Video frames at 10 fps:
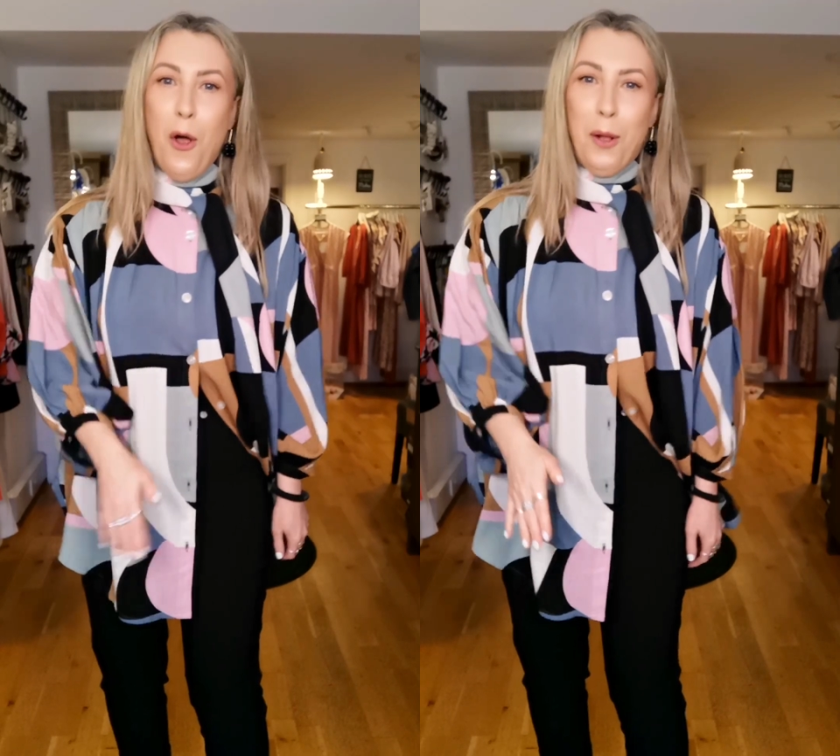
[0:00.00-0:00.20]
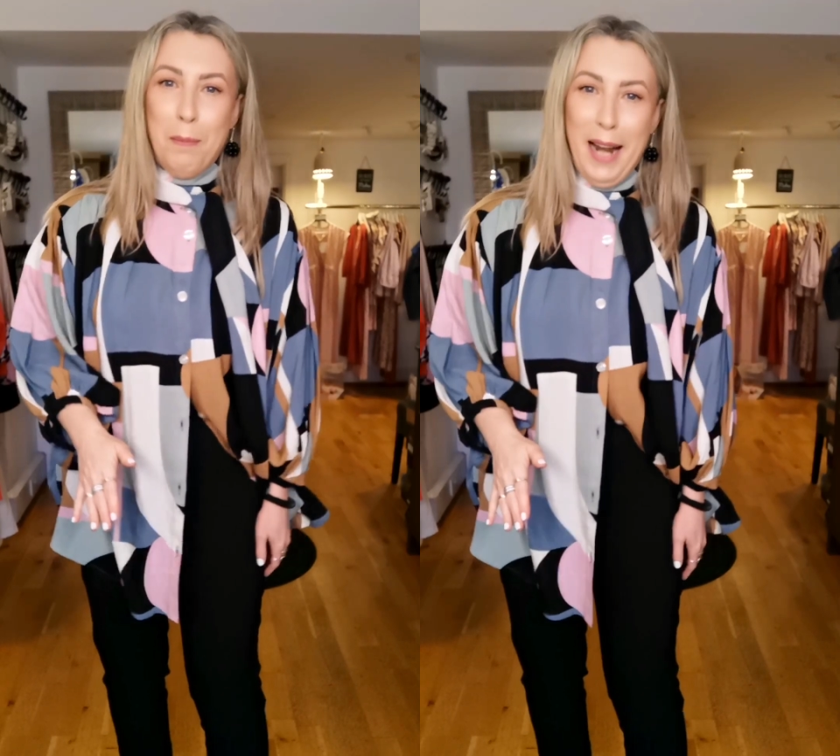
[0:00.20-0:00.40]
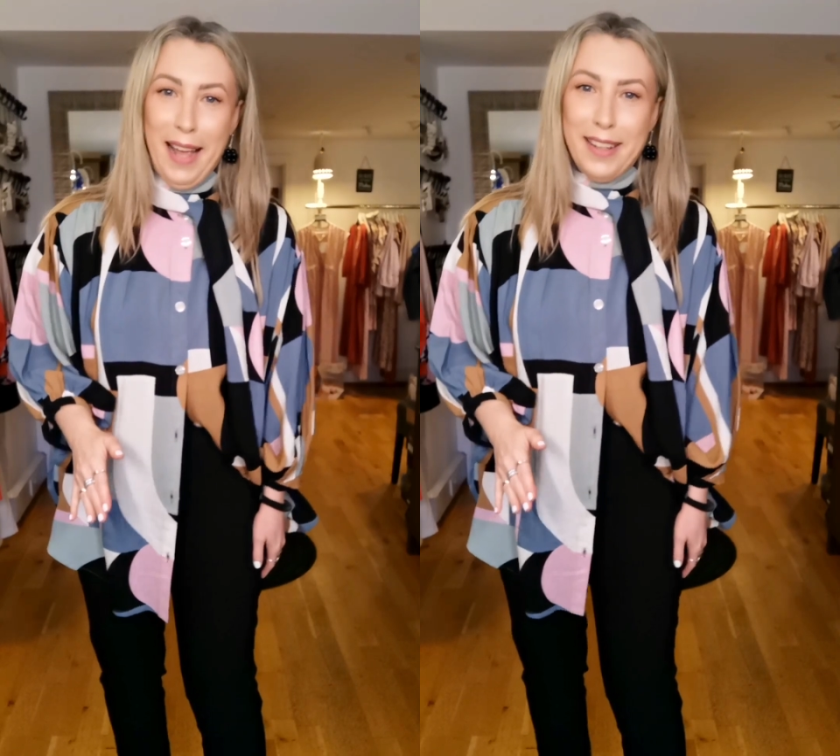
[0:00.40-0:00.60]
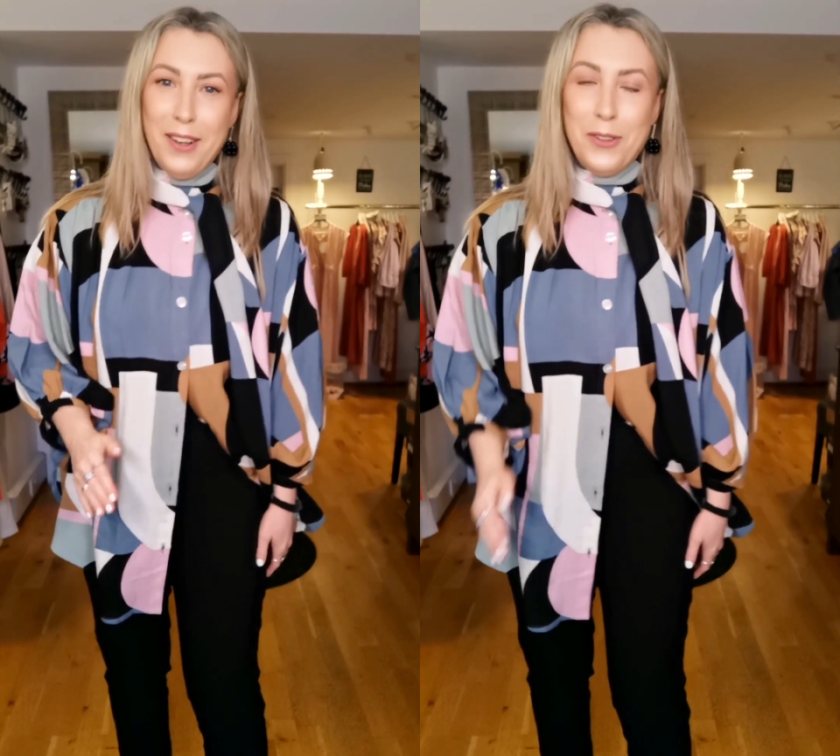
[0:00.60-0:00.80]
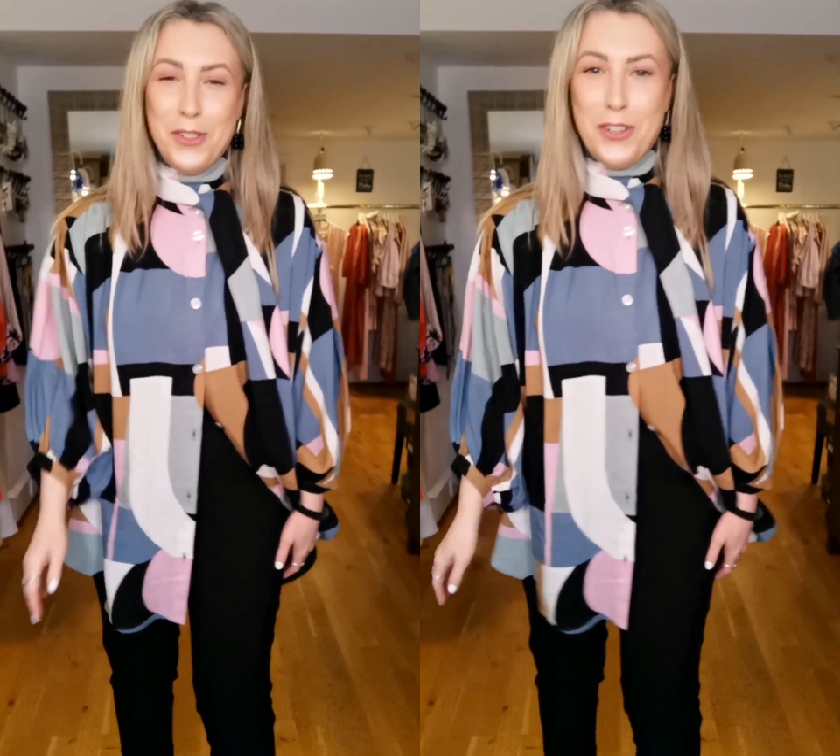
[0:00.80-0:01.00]
all
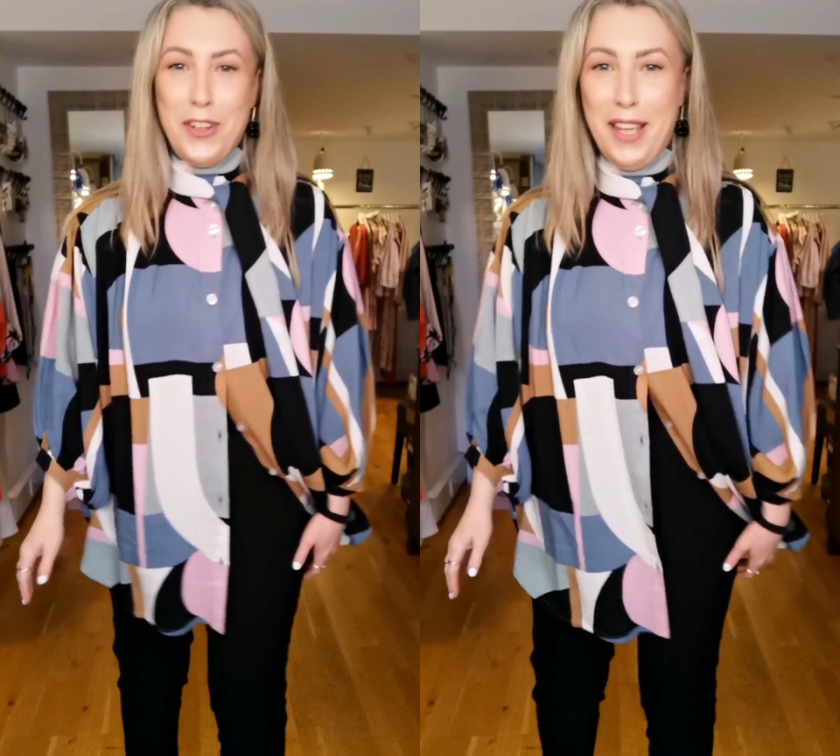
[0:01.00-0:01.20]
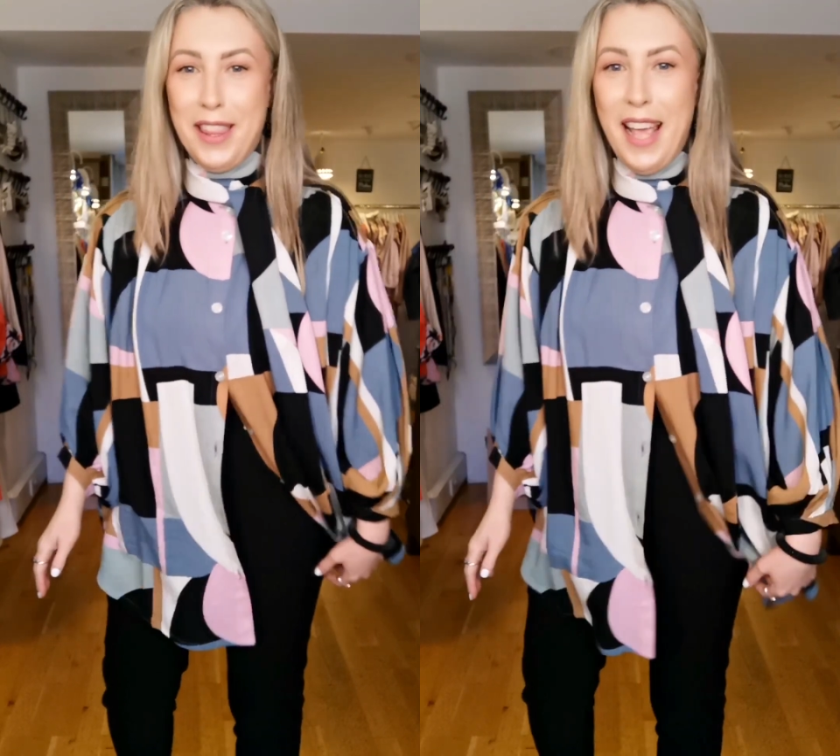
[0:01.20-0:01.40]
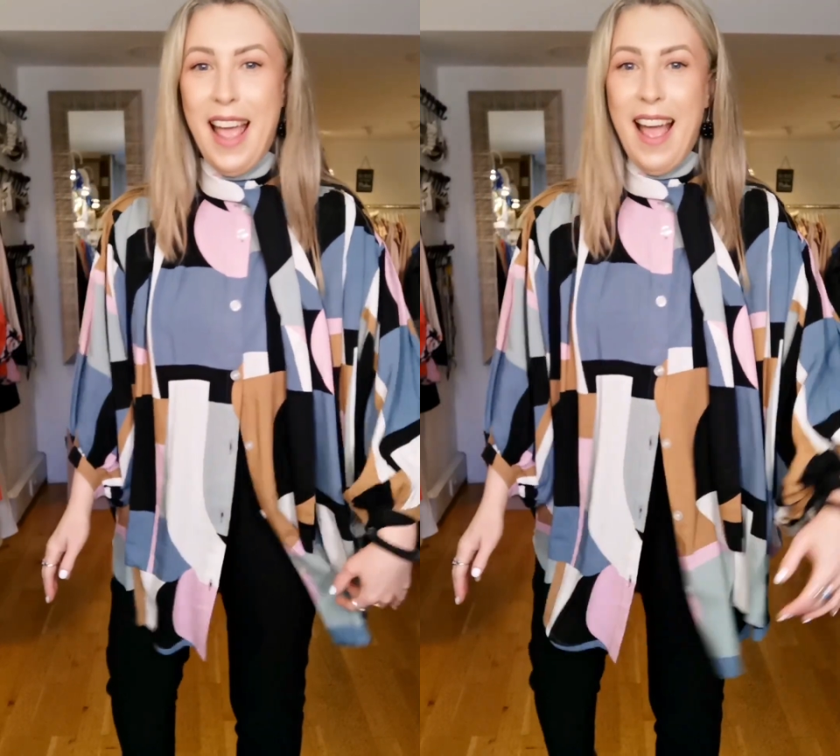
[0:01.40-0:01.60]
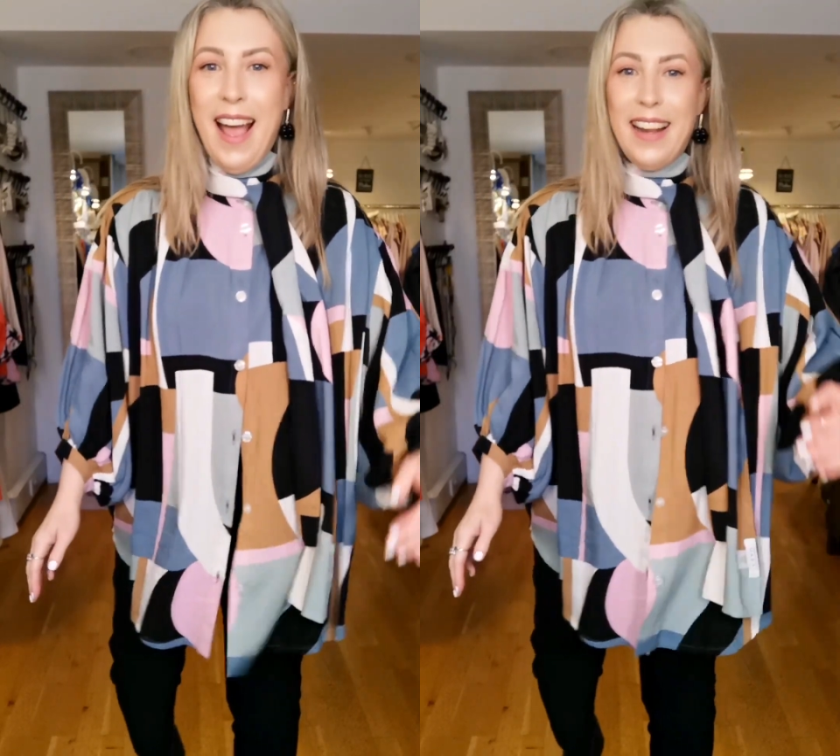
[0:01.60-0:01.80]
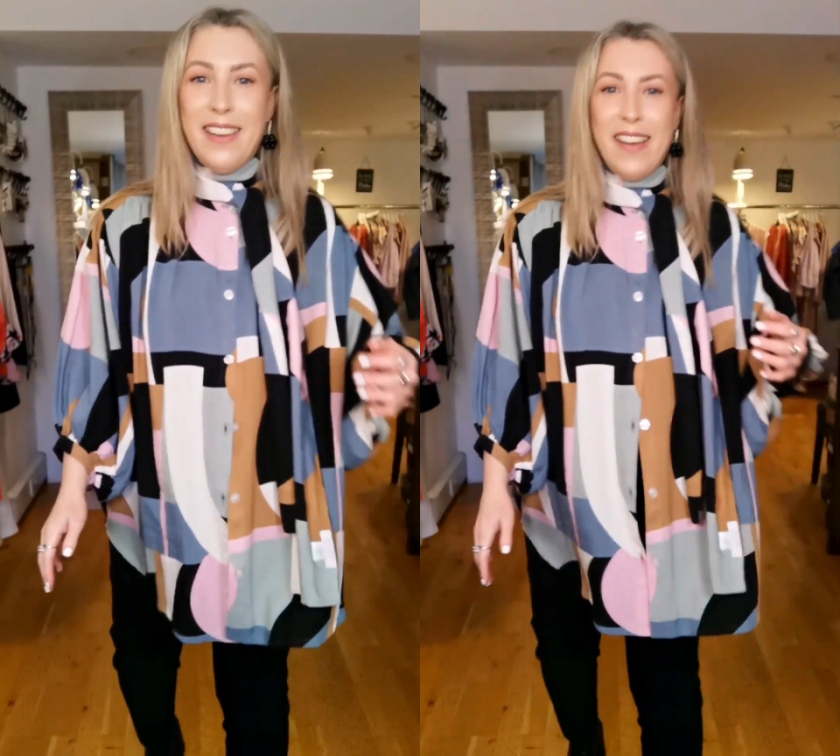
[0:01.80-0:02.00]
black underneath
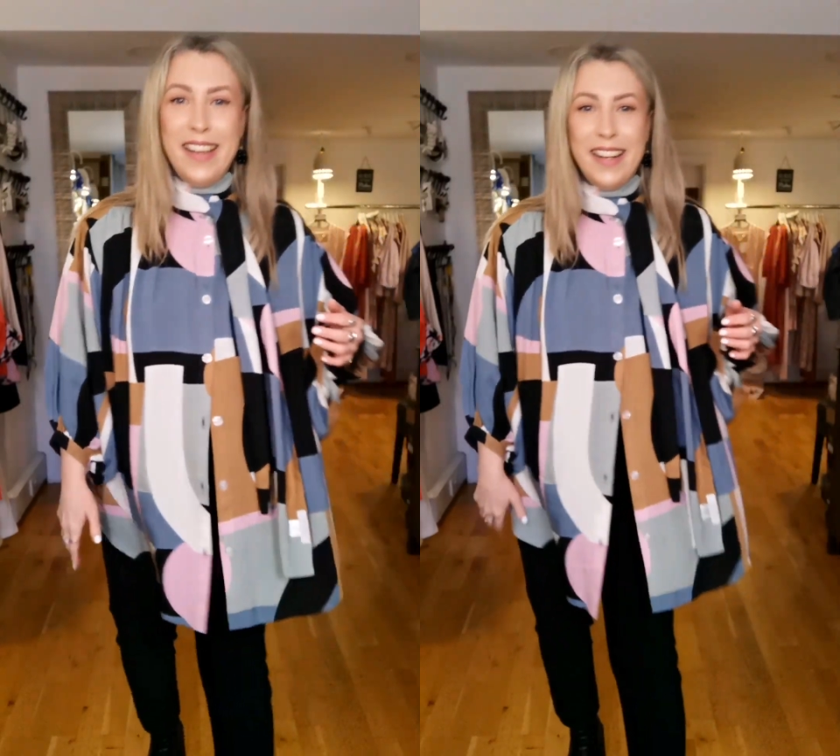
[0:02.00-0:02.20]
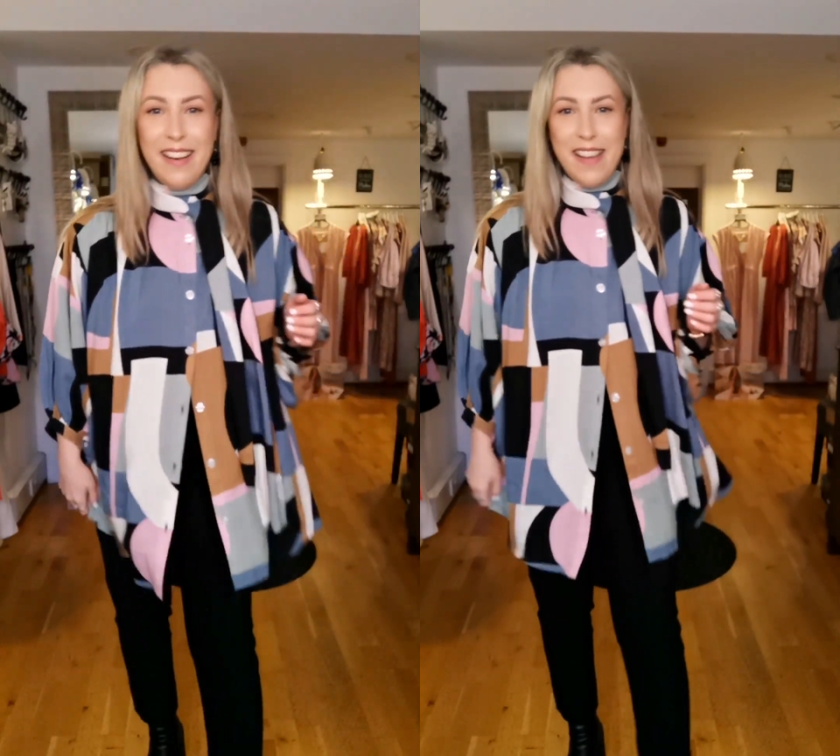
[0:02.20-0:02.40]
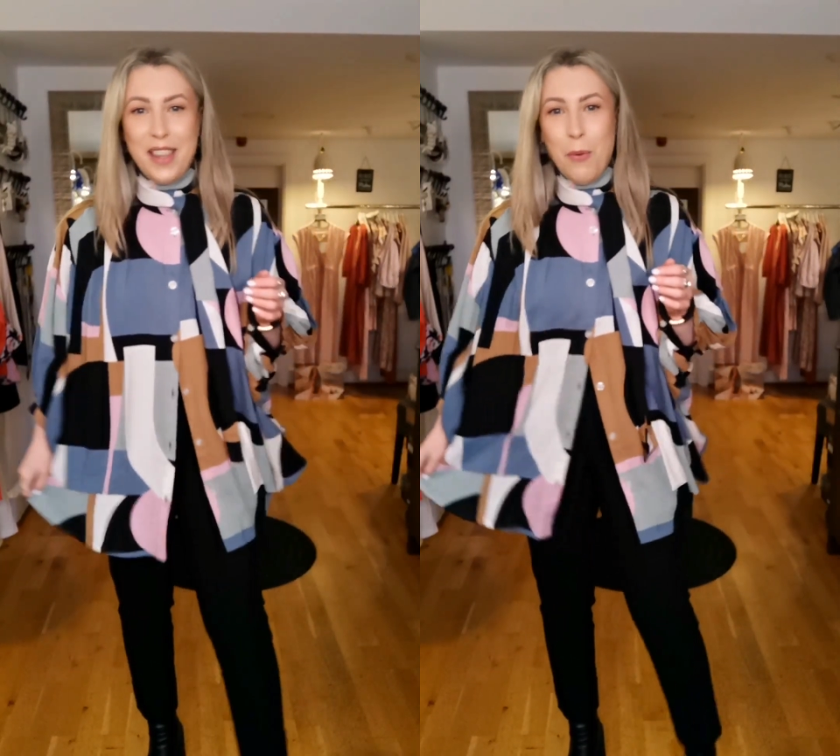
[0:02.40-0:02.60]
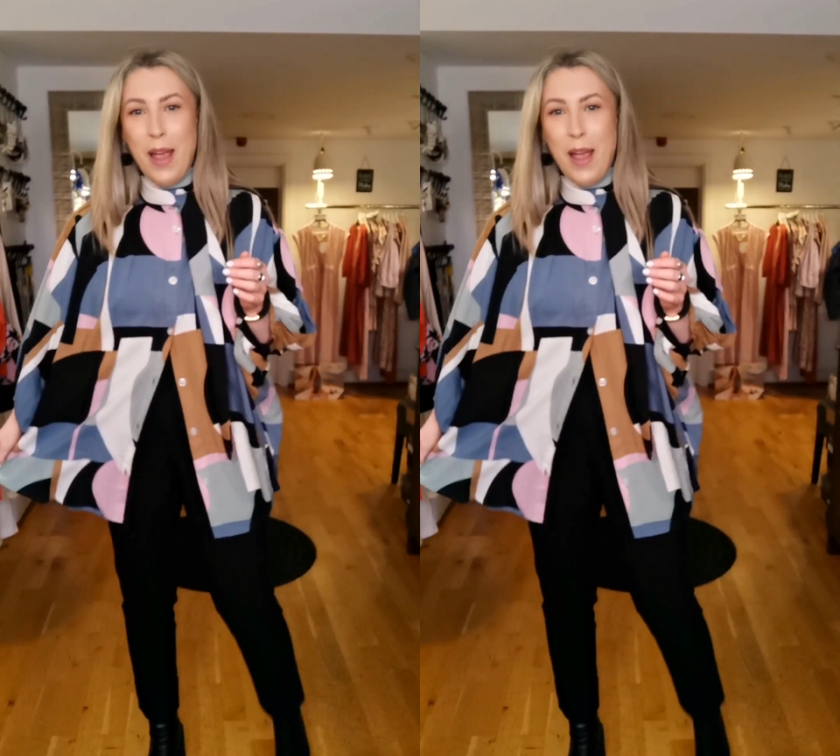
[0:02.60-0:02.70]
and I like the